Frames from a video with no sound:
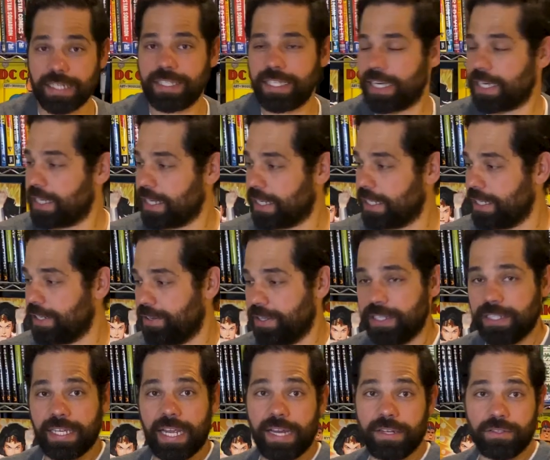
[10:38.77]
a second to clear
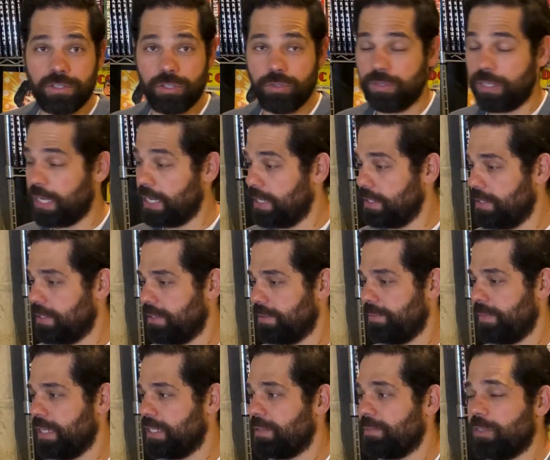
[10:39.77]
these out too, guys.
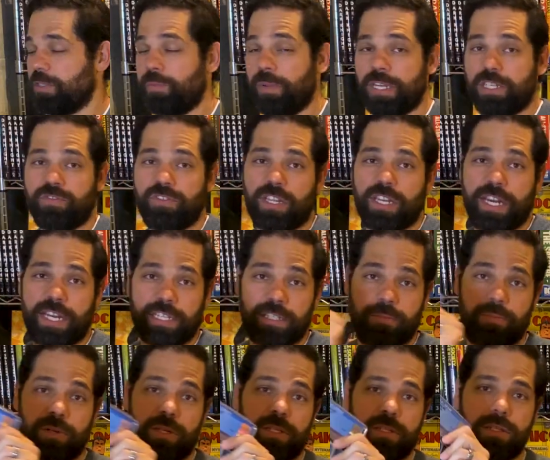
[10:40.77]
Make some space for the
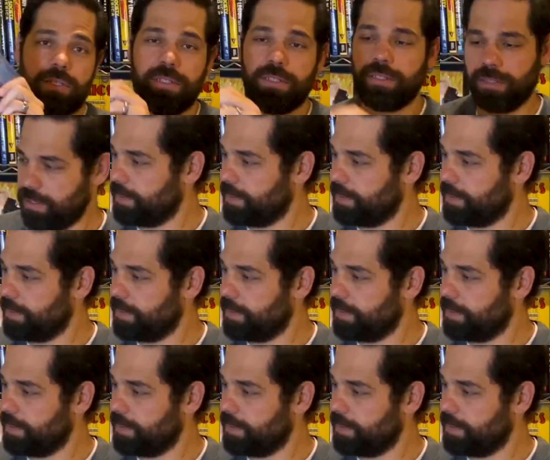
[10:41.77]
next books.